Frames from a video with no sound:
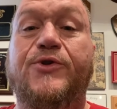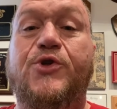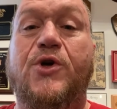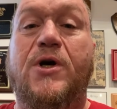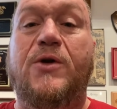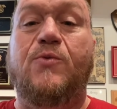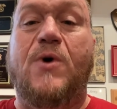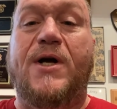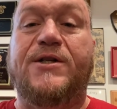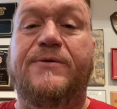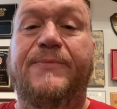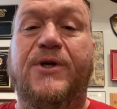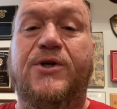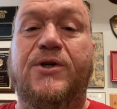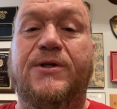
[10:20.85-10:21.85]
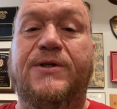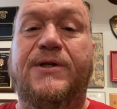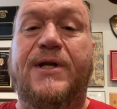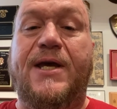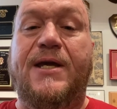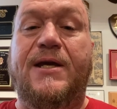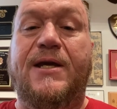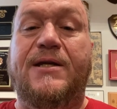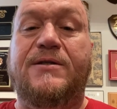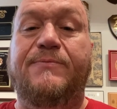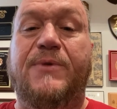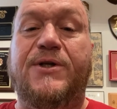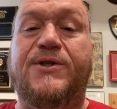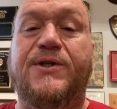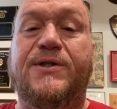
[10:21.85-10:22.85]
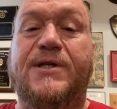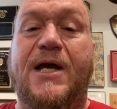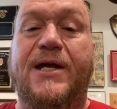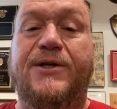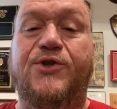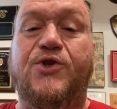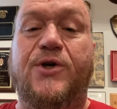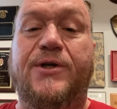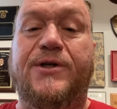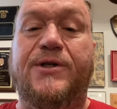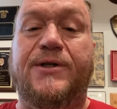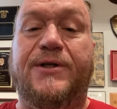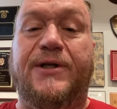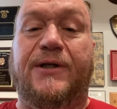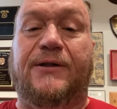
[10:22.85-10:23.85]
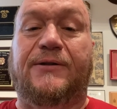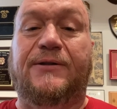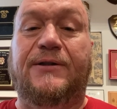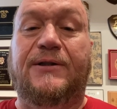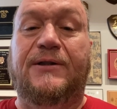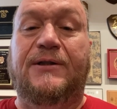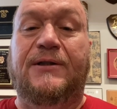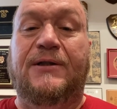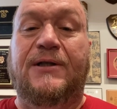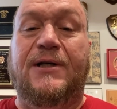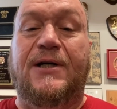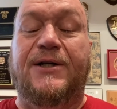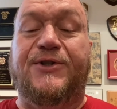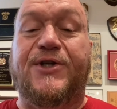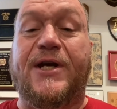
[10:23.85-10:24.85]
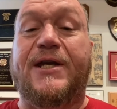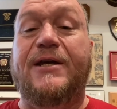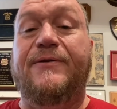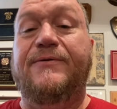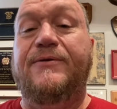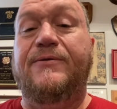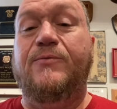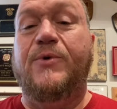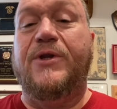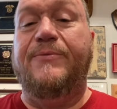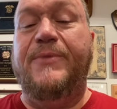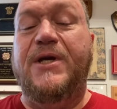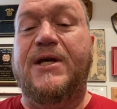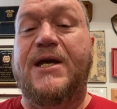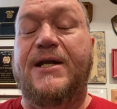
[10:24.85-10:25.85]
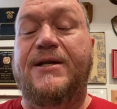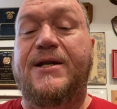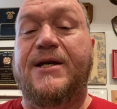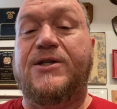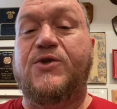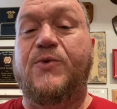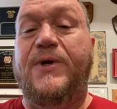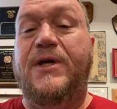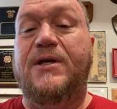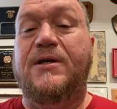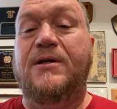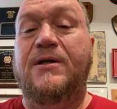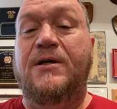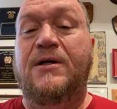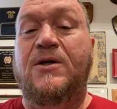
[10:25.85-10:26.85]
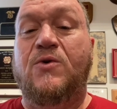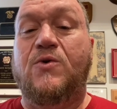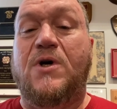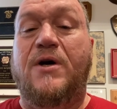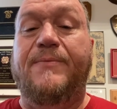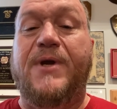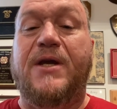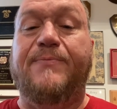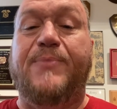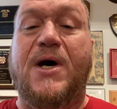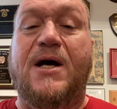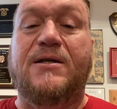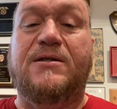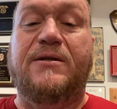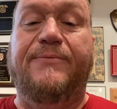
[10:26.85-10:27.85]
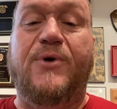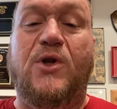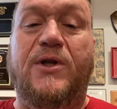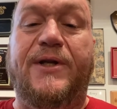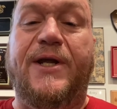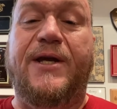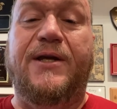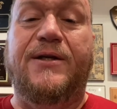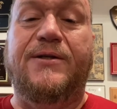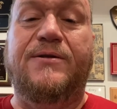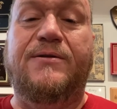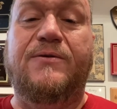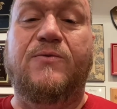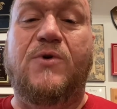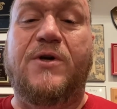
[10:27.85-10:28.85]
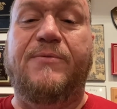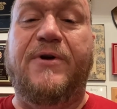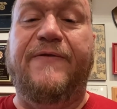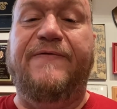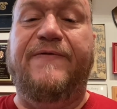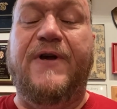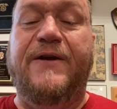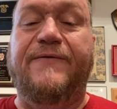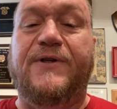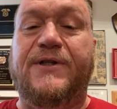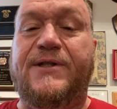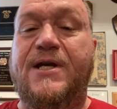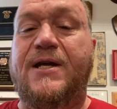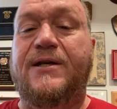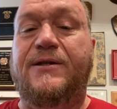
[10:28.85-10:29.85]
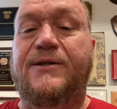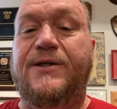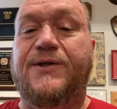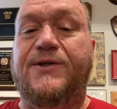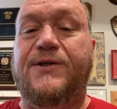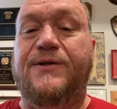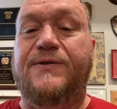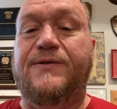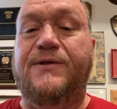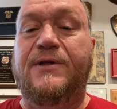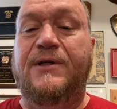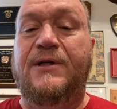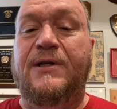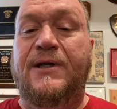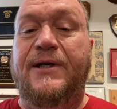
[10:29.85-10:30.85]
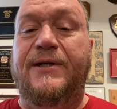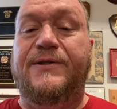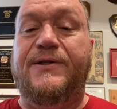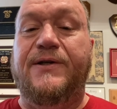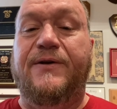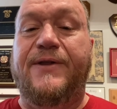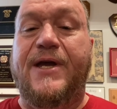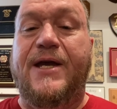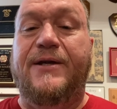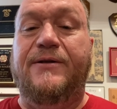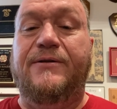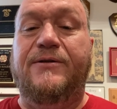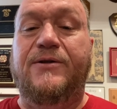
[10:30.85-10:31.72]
enjoyed watching me cook today as much as I enjoyed cooking. Check in with me again next week, where I'll make pasta bolognese, one of my favorite Italian dishes. Until then,